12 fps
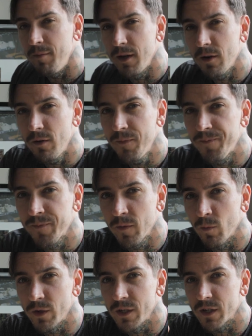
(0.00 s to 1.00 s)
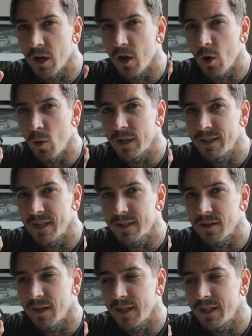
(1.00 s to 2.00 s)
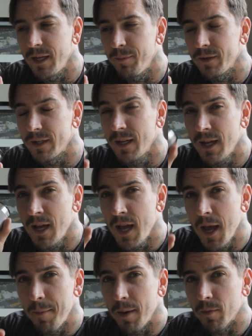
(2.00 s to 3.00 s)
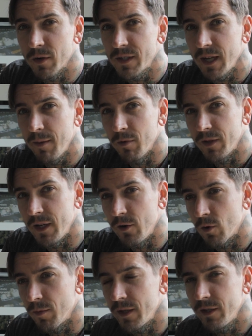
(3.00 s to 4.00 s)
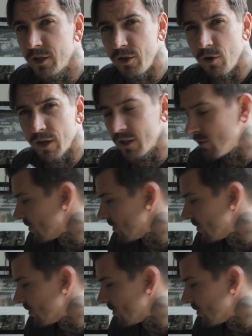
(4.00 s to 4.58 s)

mil, which has got OSS on it, keep it a bit more stable than normally so you don't get